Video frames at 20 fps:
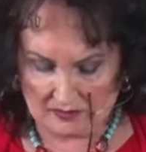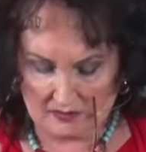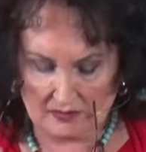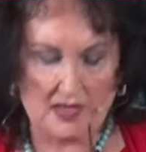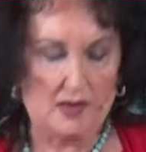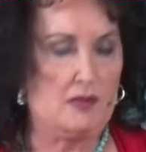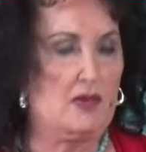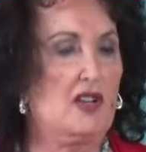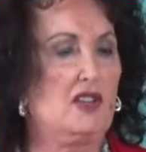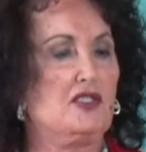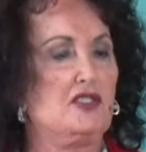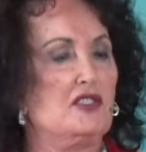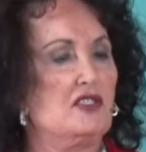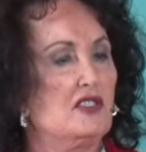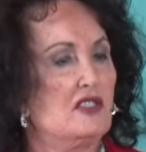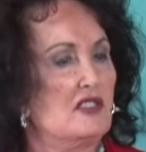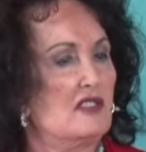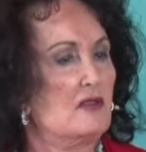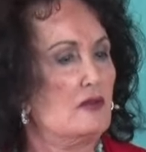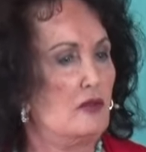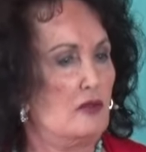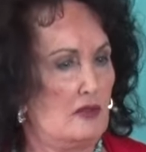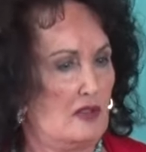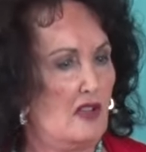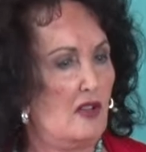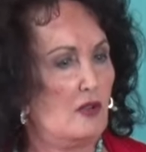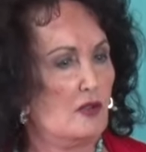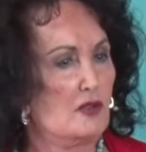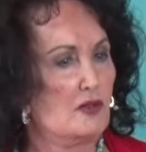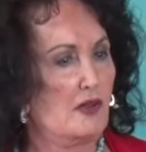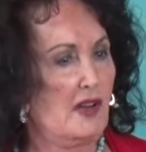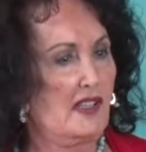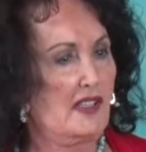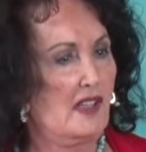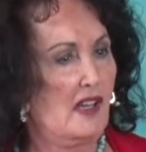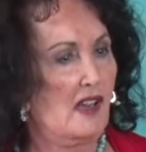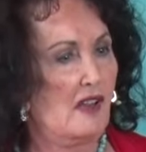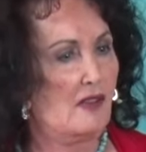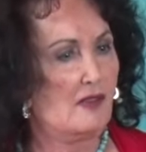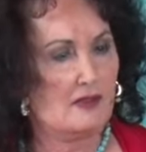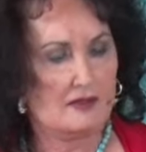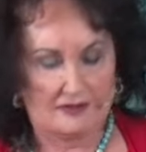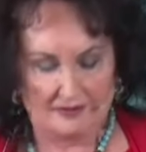Maybe I should just close right now.